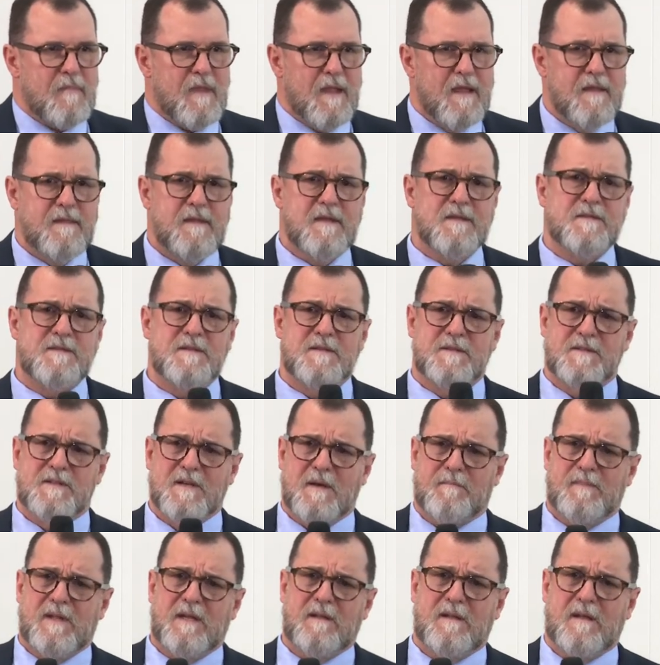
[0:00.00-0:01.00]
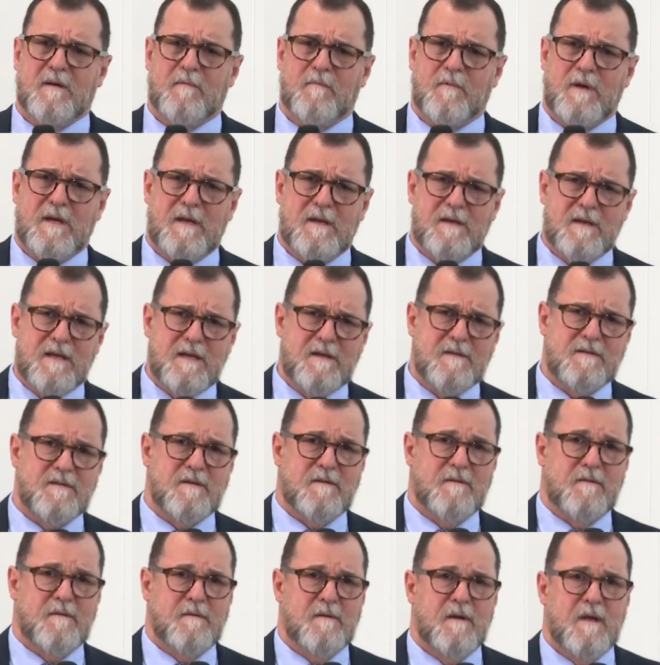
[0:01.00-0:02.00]
And this is something that we need
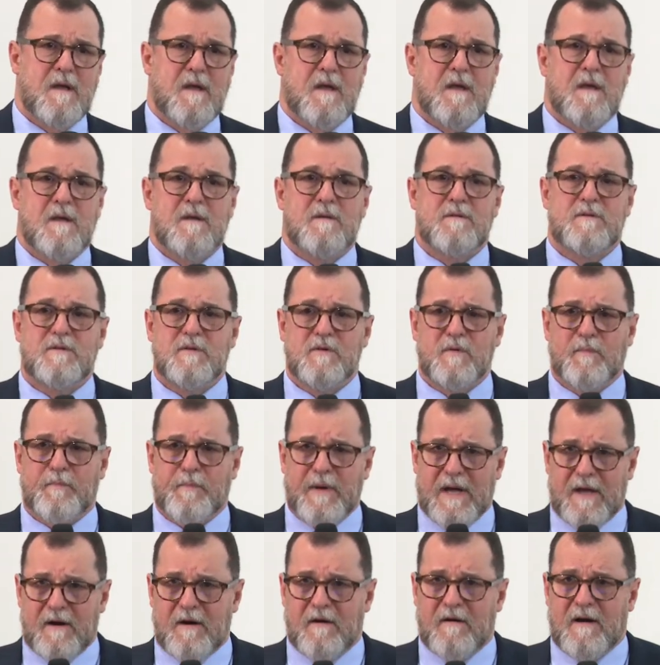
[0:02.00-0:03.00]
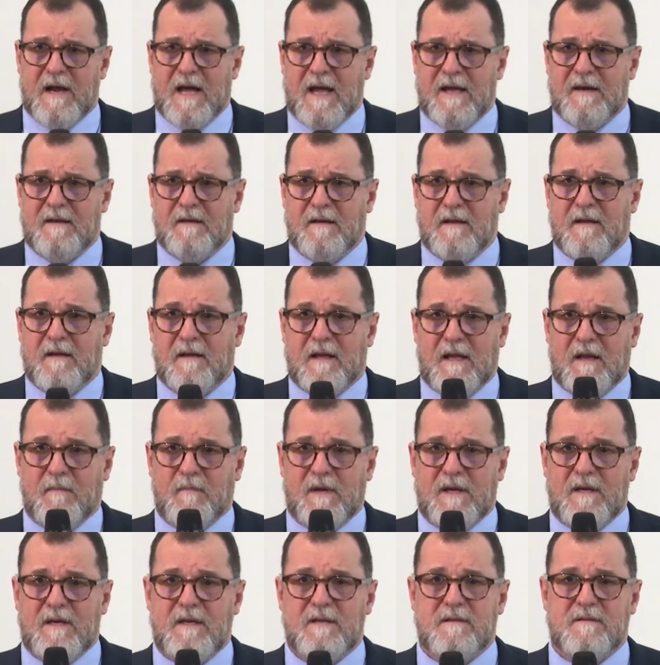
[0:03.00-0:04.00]
to do better at and
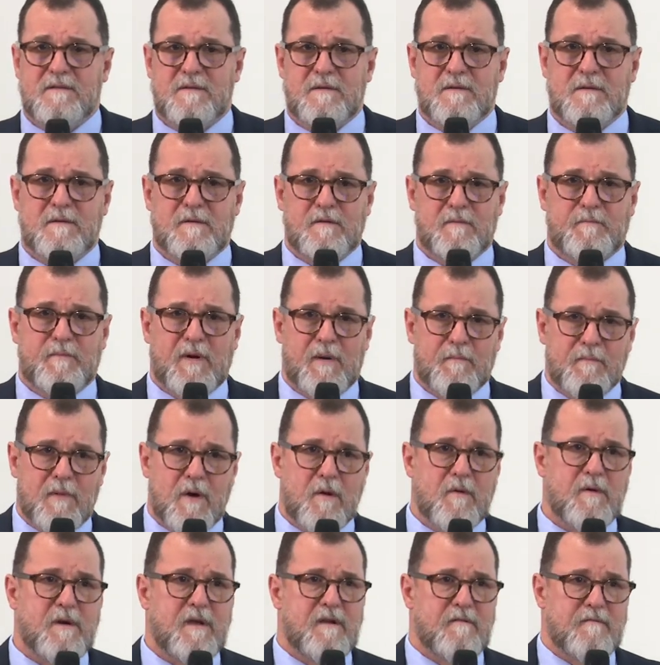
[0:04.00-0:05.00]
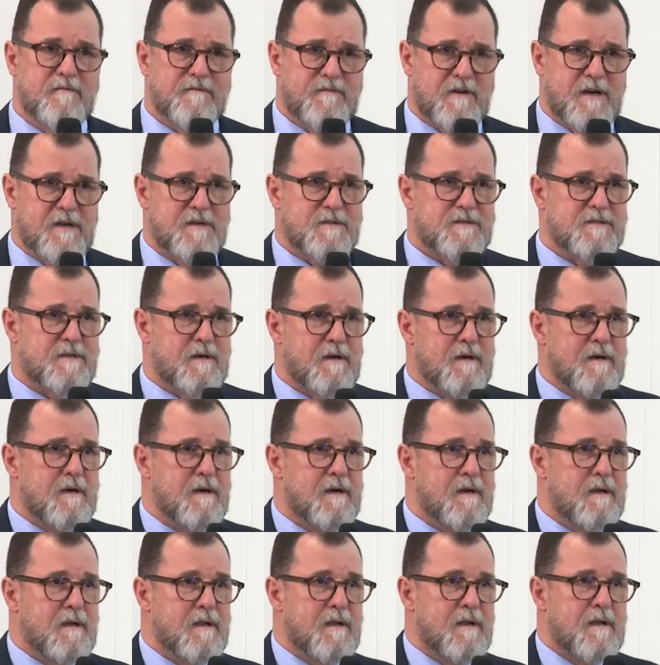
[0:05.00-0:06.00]
we need to promote and foster,
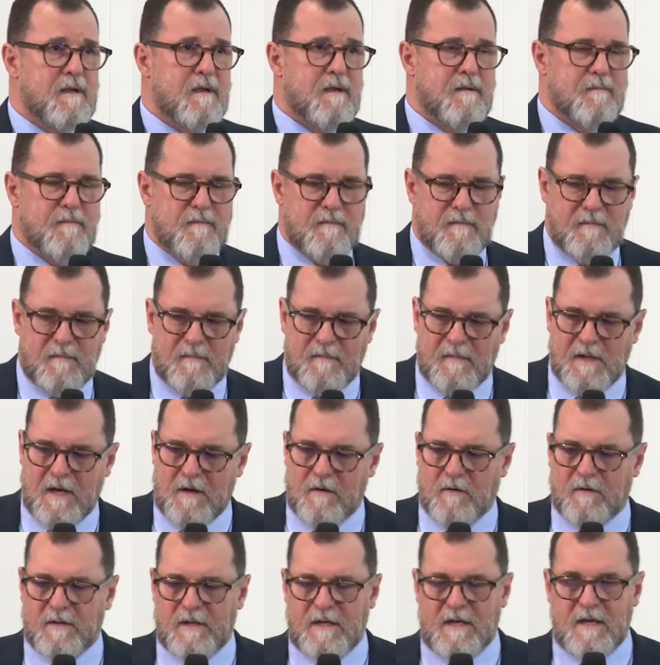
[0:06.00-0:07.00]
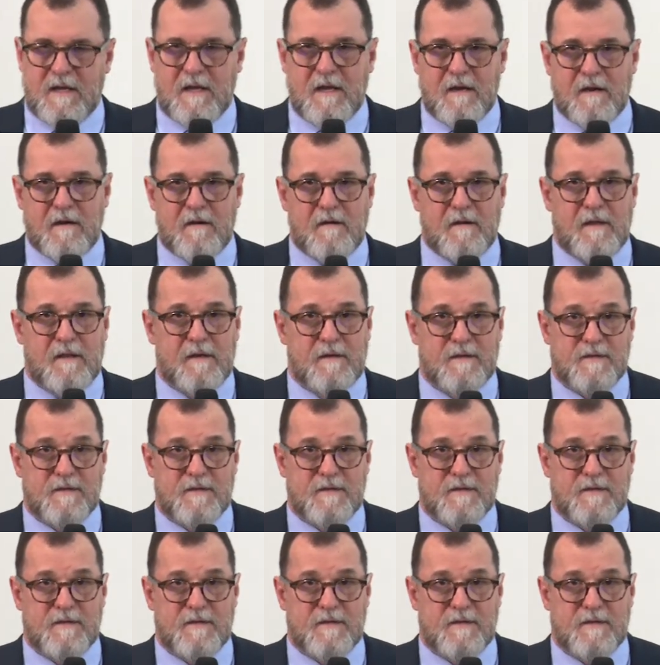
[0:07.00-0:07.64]
not only here in